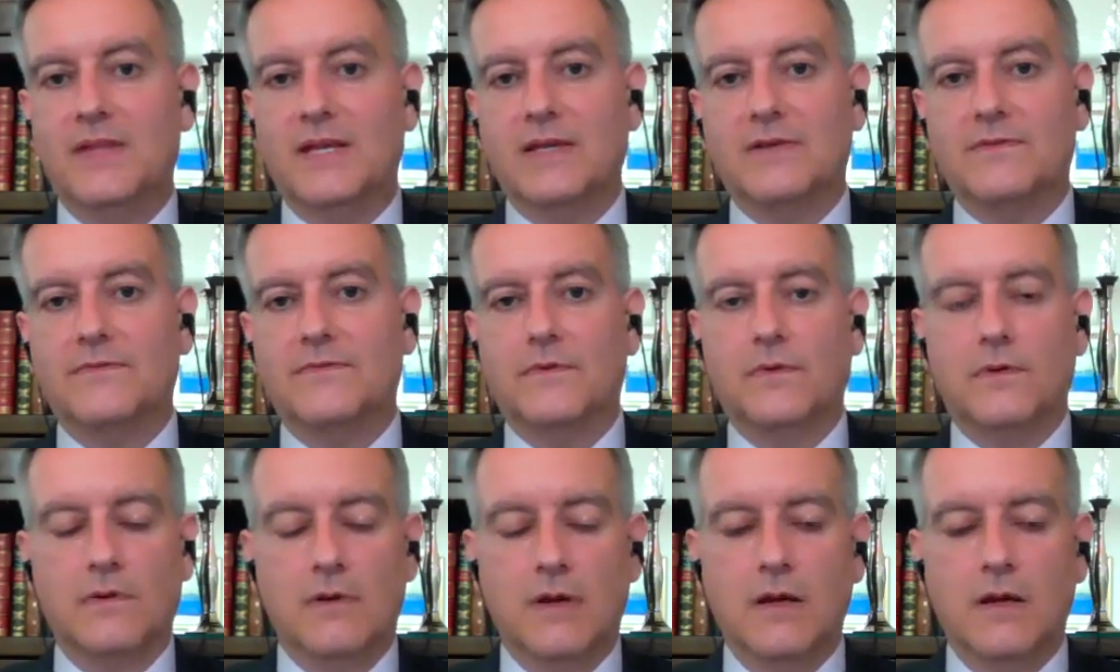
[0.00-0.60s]
this
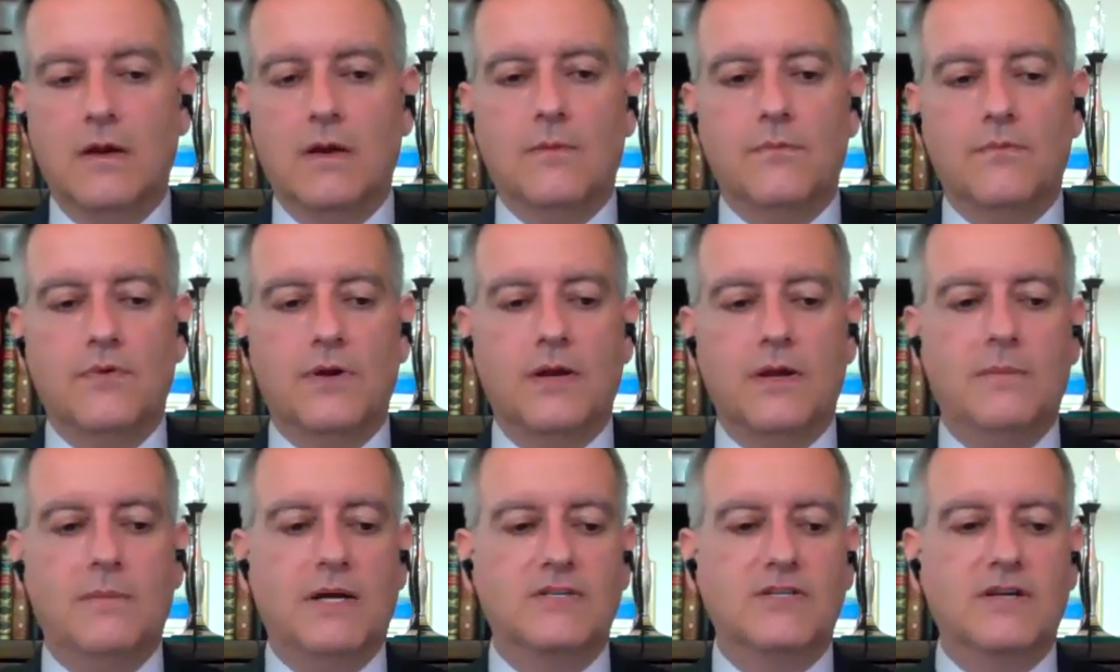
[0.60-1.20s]
for
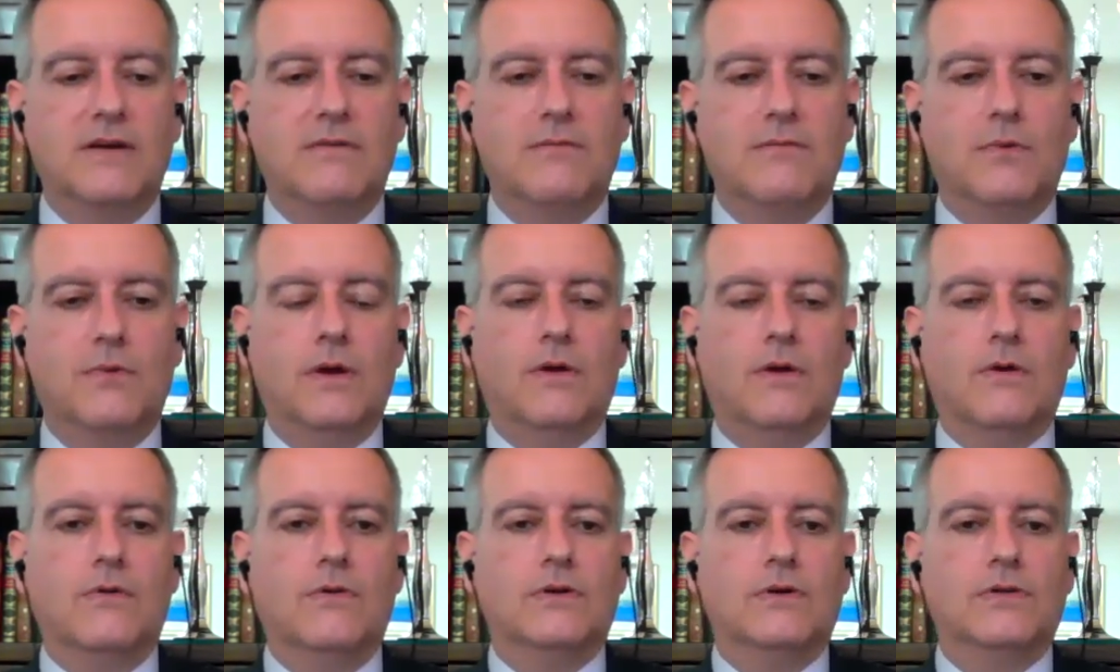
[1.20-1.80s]
pretty much
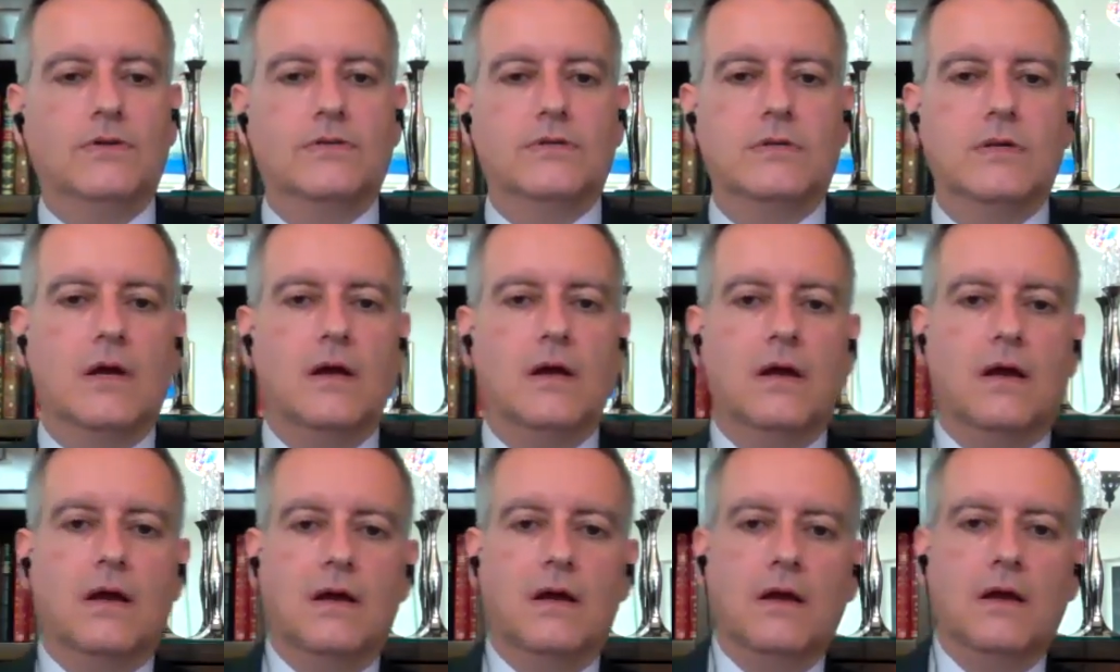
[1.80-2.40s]
everyone across
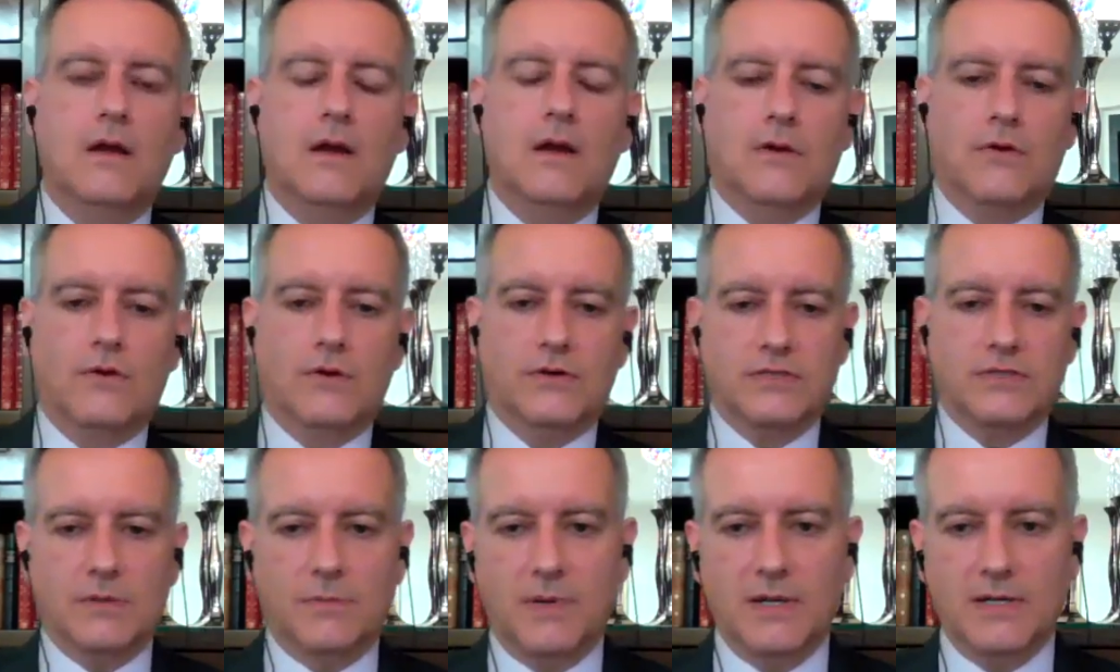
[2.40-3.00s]

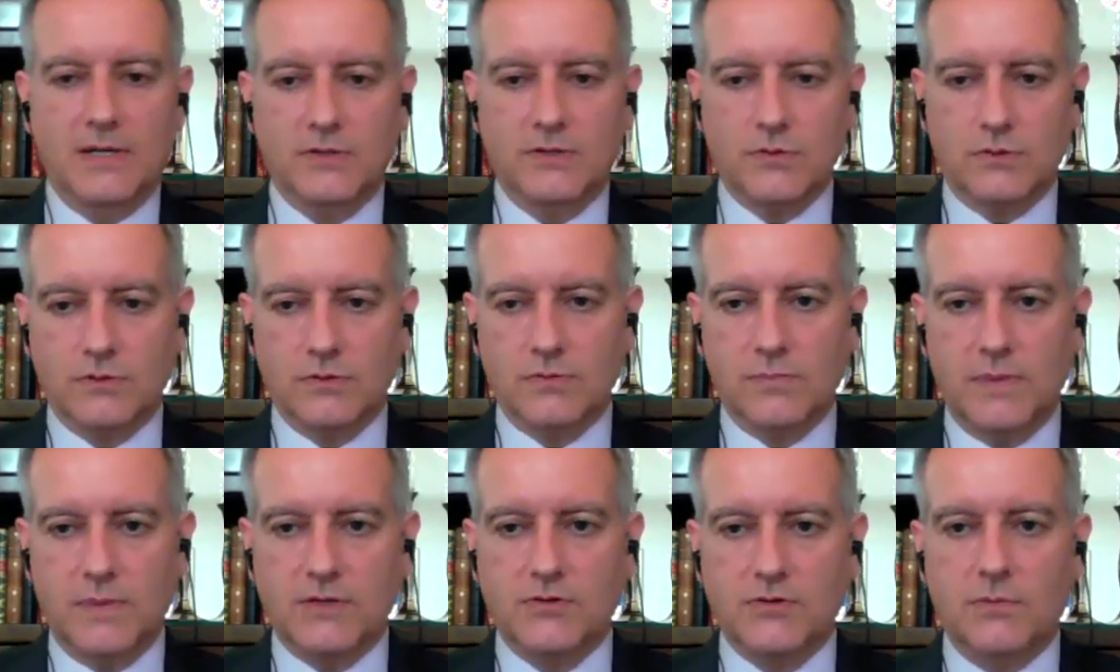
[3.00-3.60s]
the political
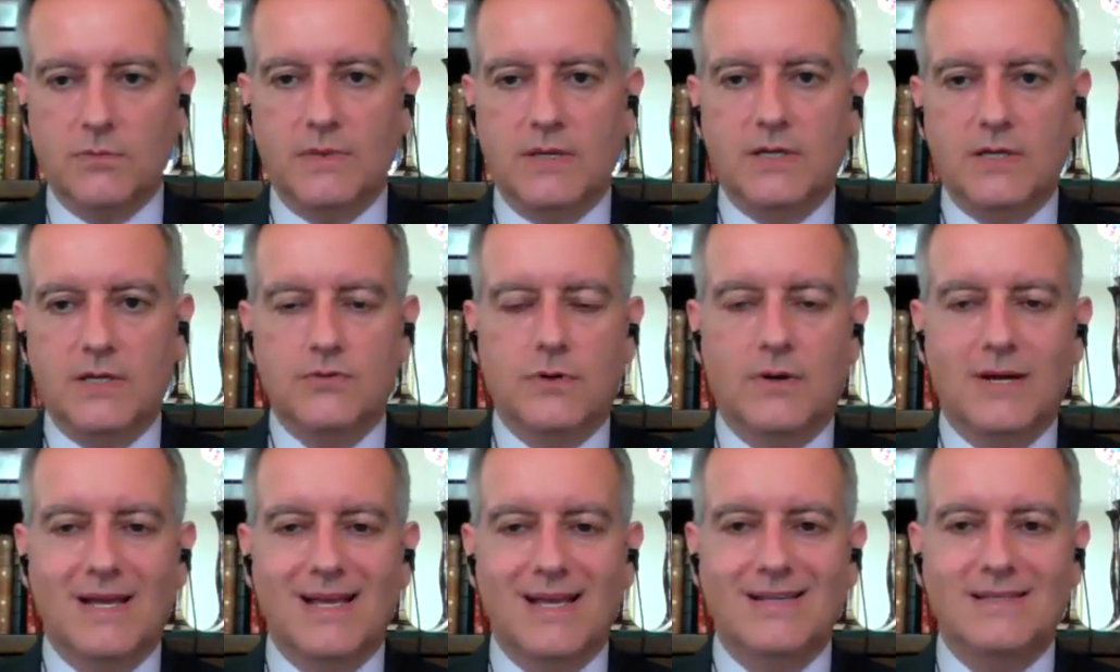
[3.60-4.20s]
spectrum in
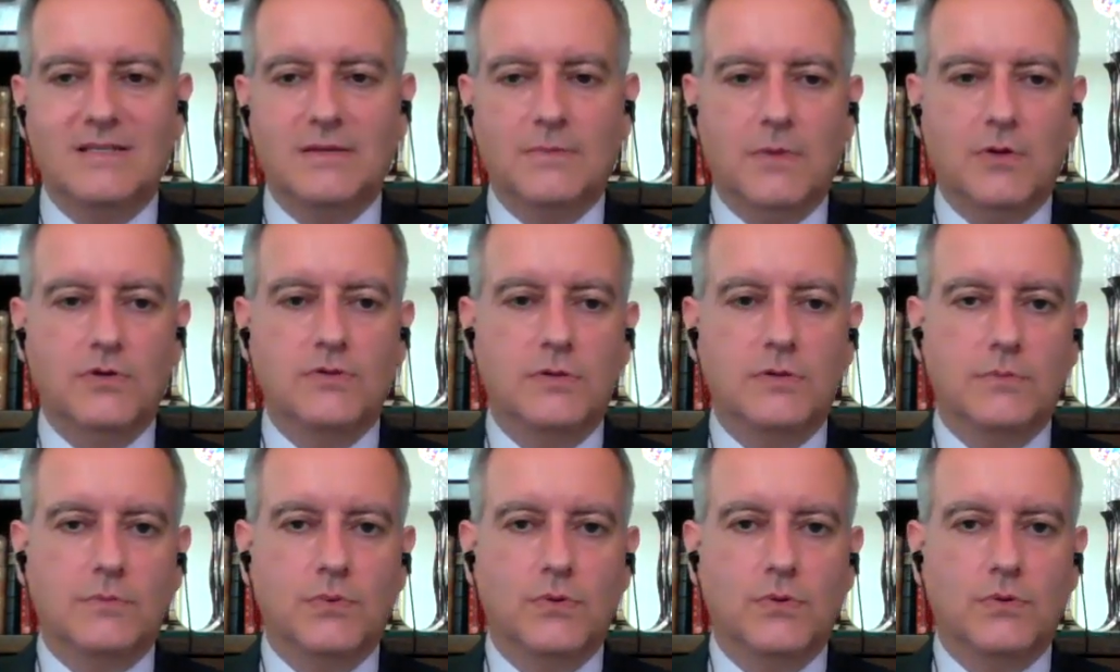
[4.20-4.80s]
Israel, is the
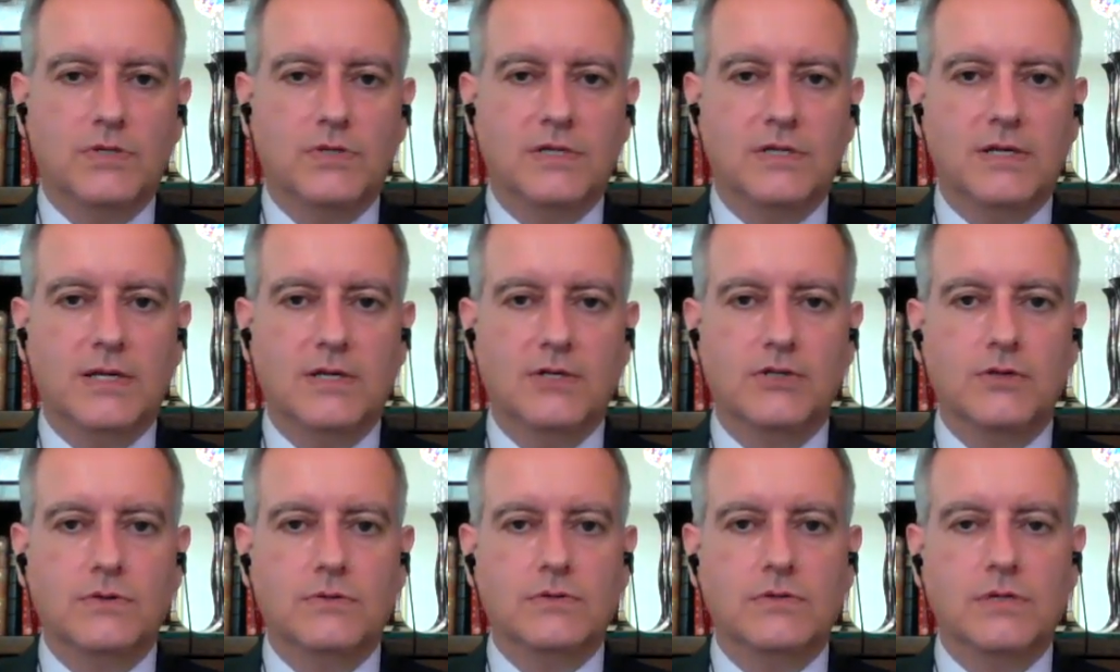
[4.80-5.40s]
most important
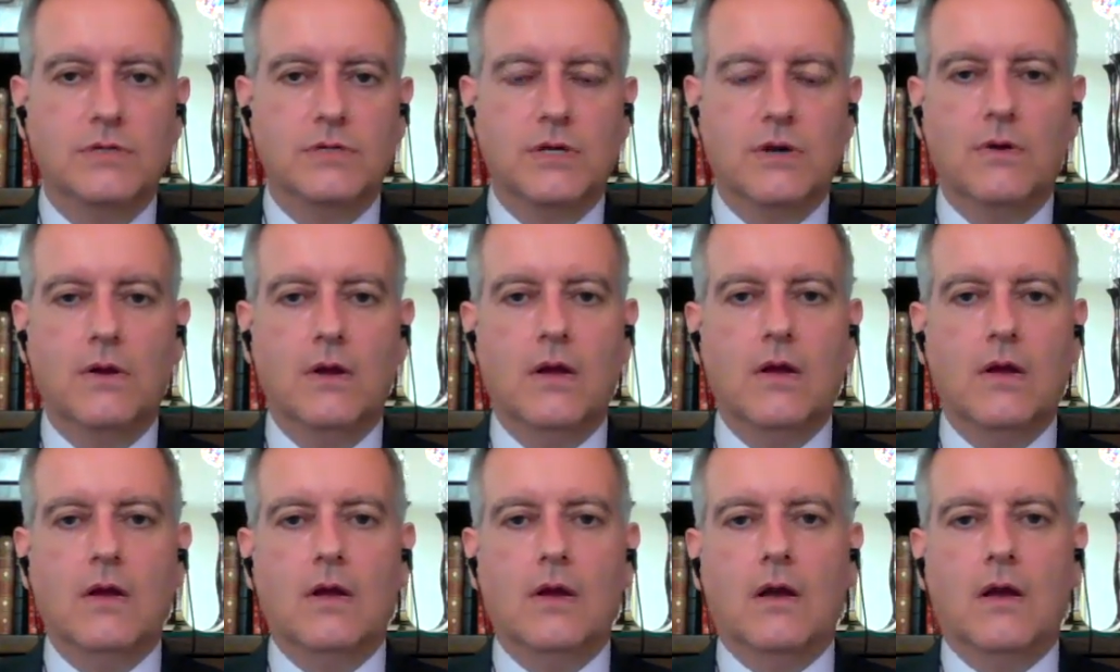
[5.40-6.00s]
issue. So
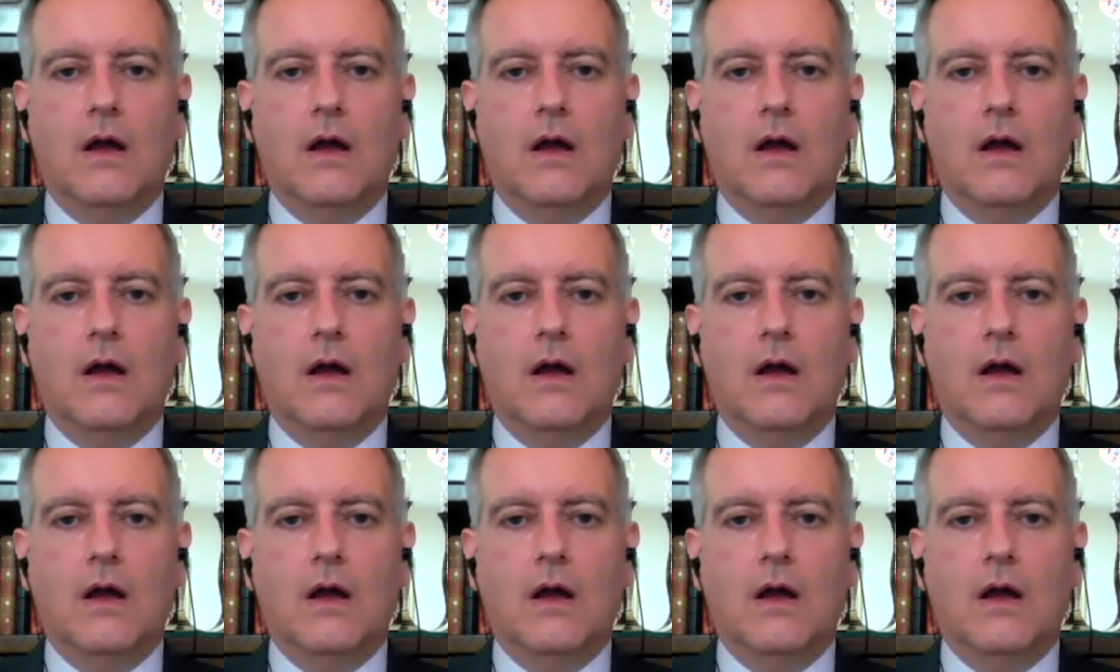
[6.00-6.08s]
